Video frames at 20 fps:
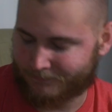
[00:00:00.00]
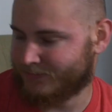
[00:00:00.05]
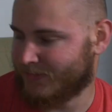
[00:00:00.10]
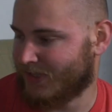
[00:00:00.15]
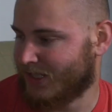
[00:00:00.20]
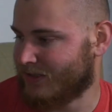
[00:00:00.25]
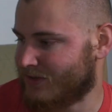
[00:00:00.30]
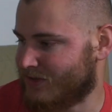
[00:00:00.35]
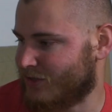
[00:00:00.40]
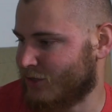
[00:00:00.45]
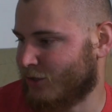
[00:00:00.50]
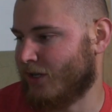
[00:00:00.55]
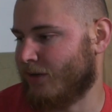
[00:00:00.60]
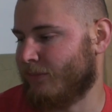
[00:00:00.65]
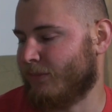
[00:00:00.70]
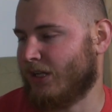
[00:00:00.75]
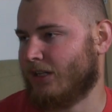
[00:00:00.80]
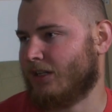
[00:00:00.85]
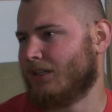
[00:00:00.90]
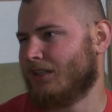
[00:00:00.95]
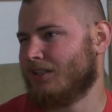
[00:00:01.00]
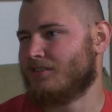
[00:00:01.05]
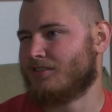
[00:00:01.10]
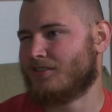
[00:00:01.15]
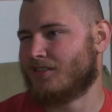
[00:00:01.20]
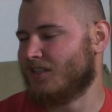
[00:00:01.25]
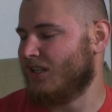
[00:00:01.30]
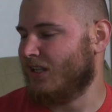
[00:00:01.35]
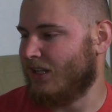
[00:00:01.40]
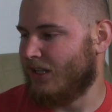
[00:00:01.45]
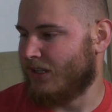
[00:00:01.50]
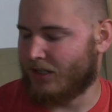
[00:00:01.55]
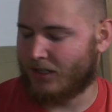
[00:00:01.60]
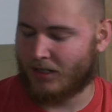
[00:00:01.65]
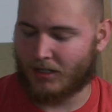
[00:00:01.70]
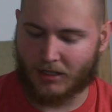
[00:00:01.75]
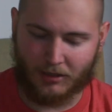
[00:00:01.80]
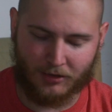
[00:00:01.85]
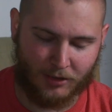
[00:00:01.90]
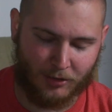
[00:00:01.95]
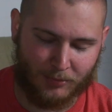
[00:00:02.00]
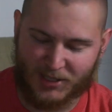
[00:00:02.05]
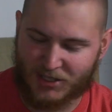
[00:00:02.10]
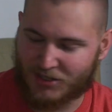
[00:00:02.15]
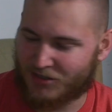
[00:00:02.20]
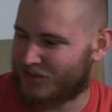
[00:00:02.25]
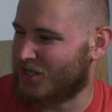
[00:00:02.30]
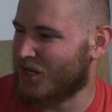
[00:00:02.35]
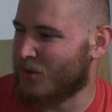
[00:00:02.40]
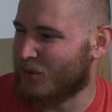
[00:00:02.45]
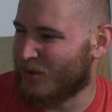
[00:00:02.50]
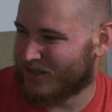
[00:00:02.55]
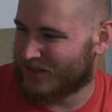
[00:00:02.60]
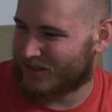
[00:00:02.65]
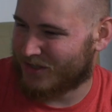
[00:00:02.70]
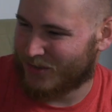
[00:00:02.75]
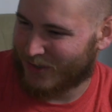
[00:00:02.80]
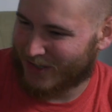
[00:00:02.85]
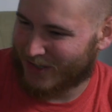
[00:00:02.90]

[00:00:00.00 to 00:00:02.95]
Yeah, sorry, man. I think I got a little bit too into